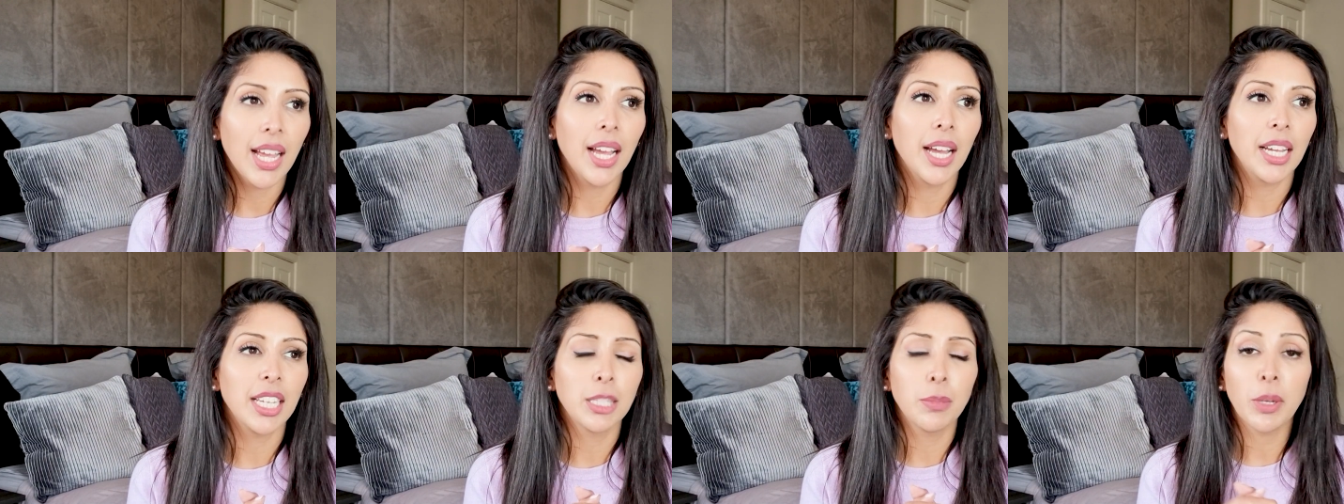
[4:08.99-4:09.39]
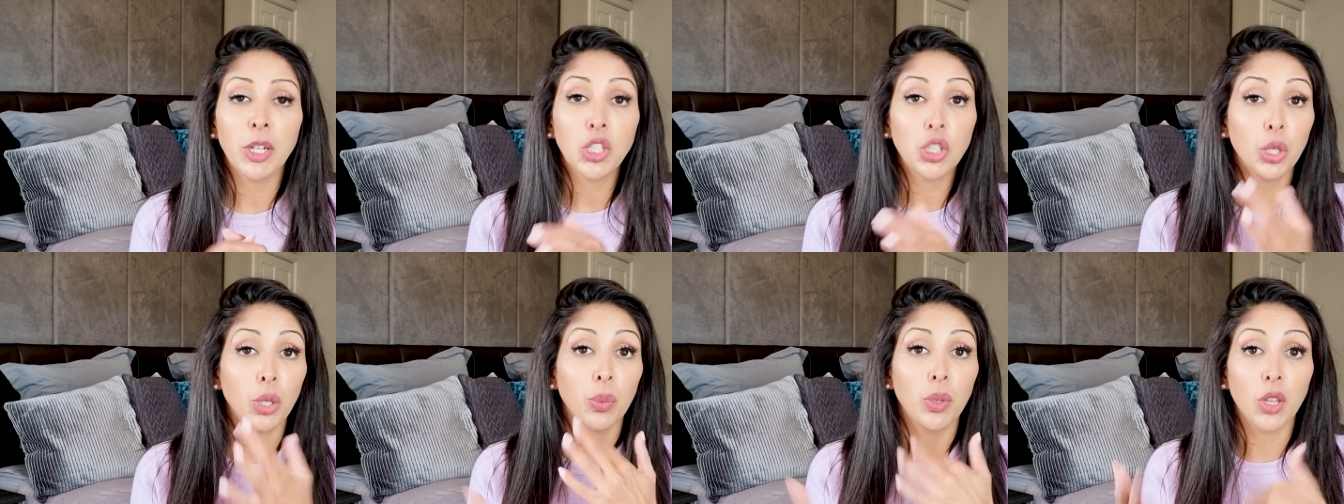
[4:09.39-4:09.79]
uh,
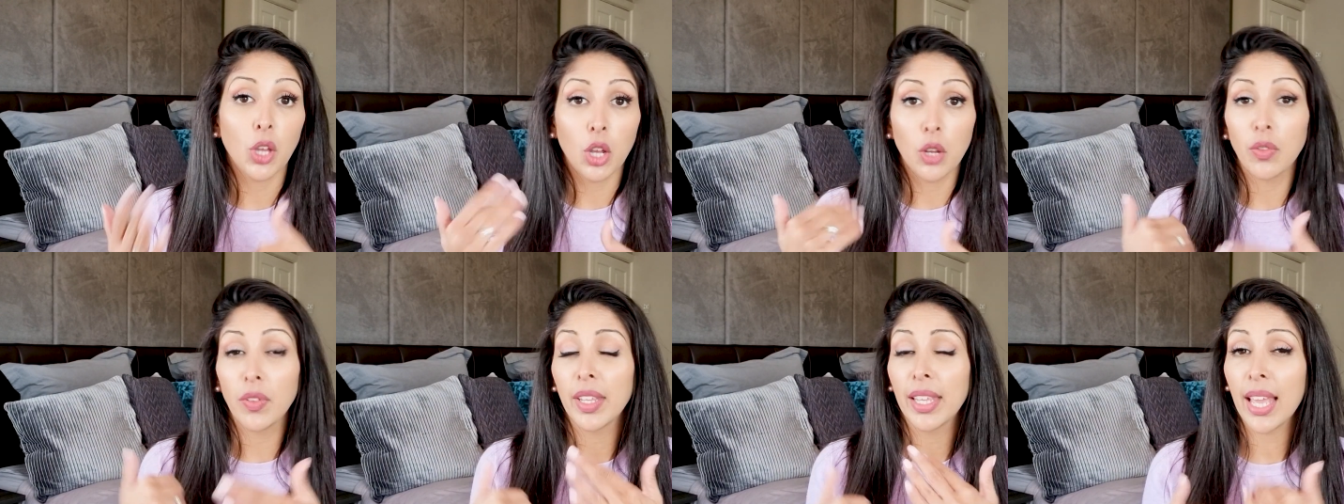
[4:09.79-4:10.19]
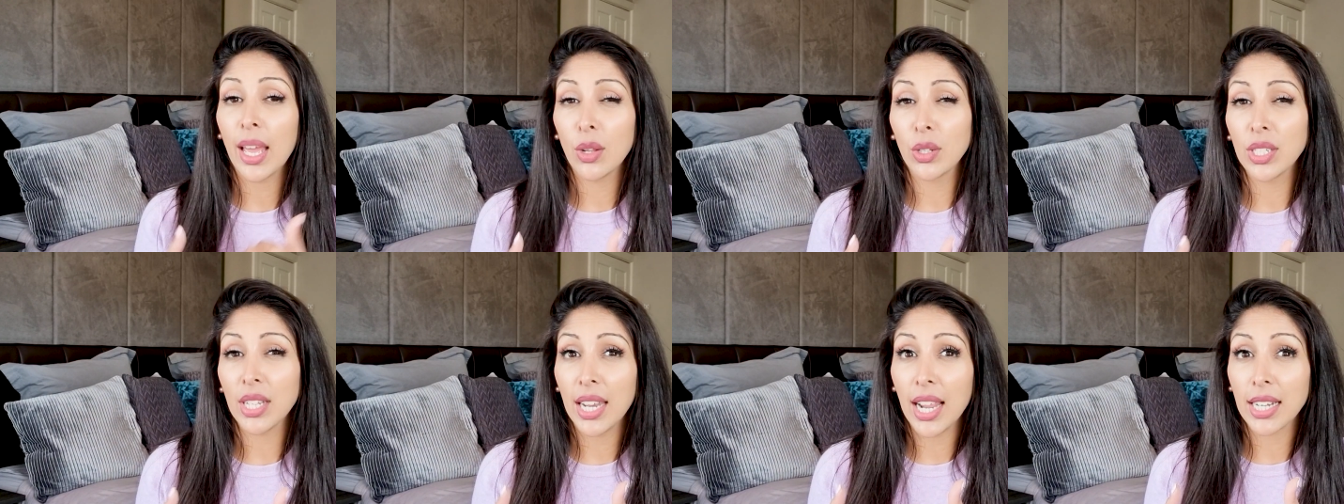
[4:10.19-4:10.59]
especially with over the
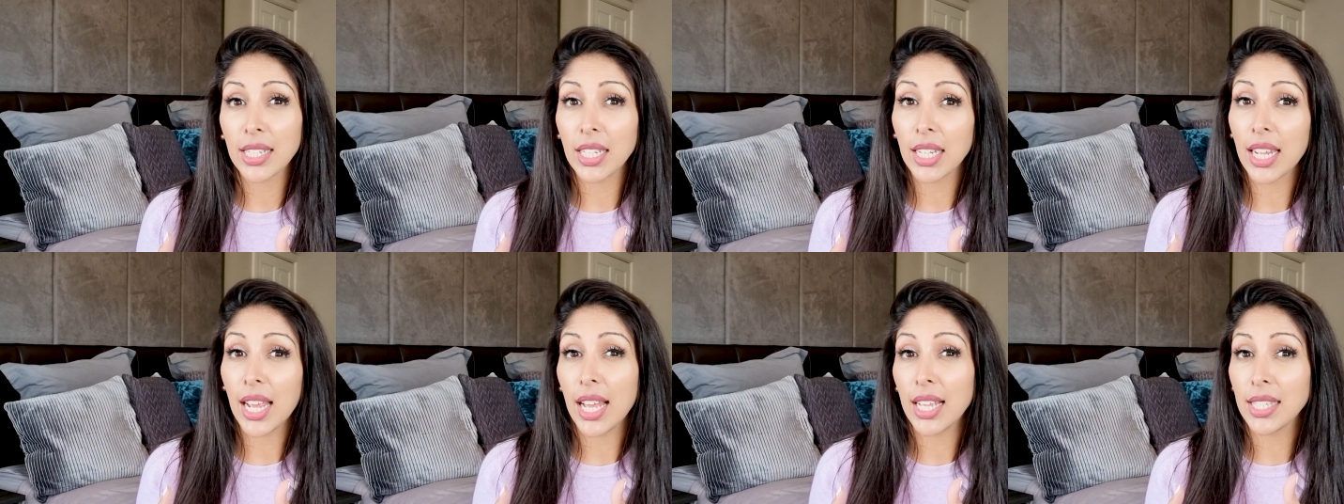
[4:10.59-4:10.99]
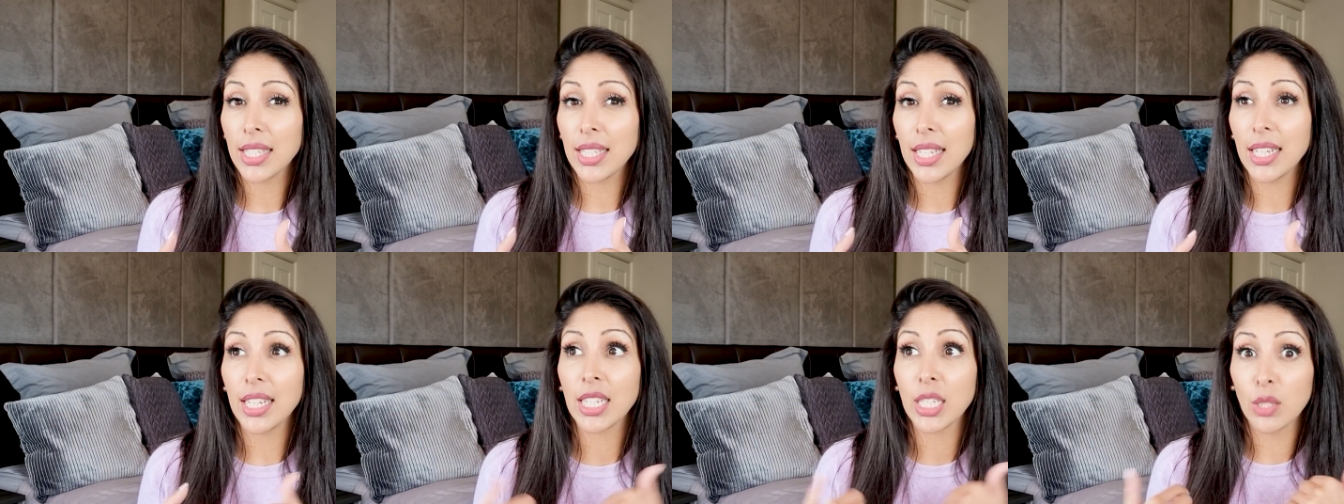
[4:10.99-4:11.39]
counter lactic
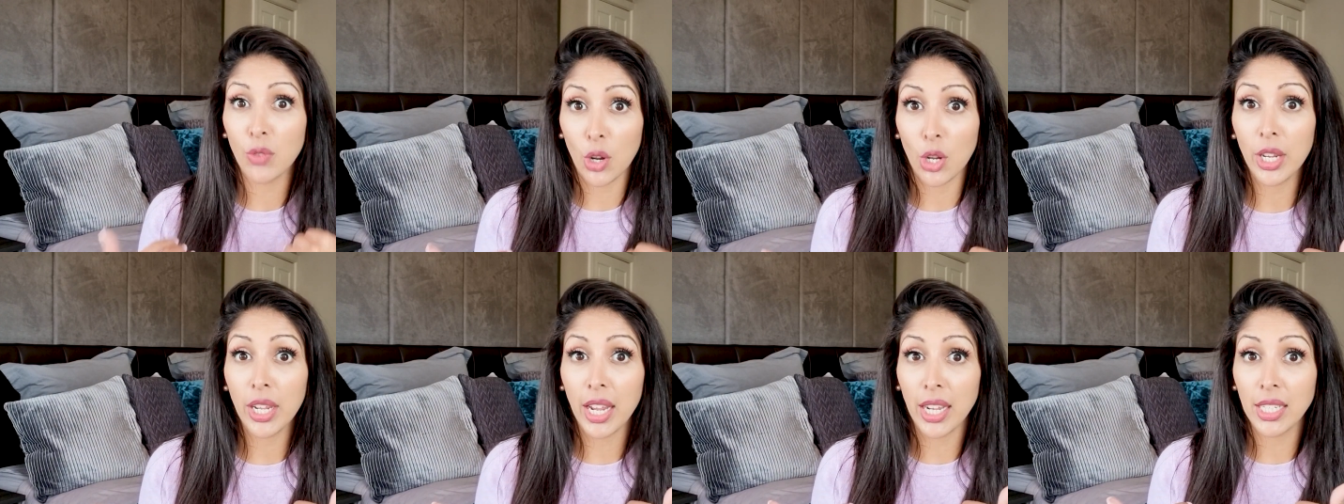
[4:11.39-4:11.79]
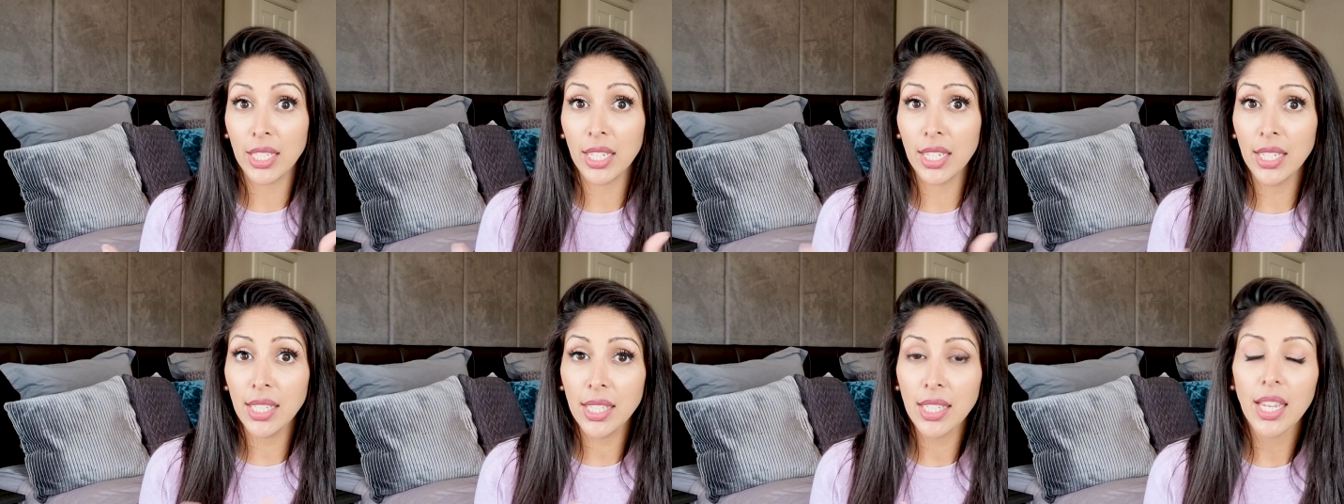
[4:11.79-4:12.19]
acid
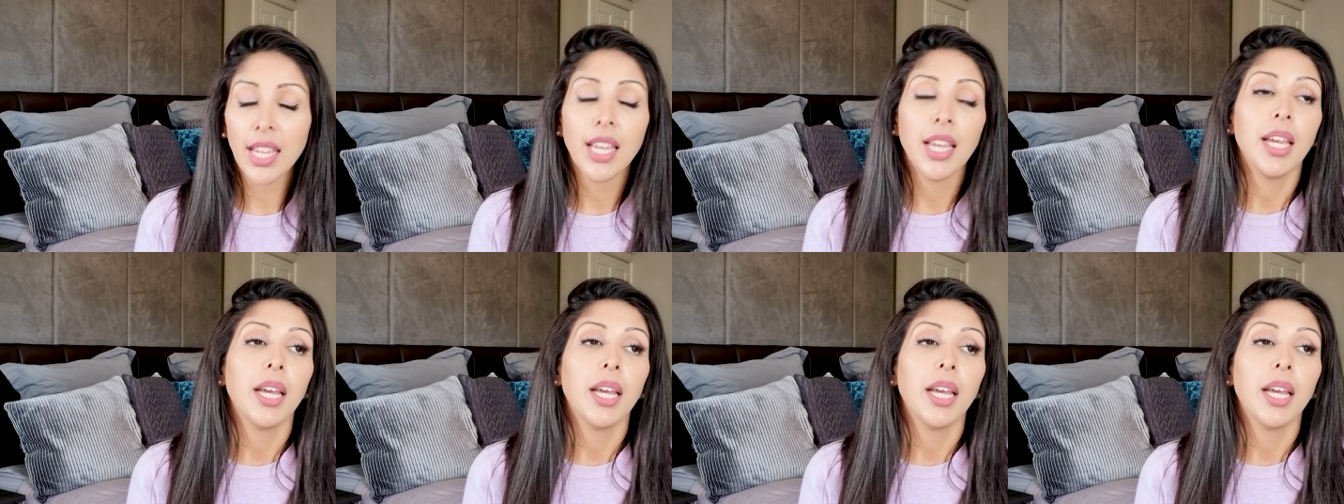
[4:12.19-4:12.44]
exfoliators,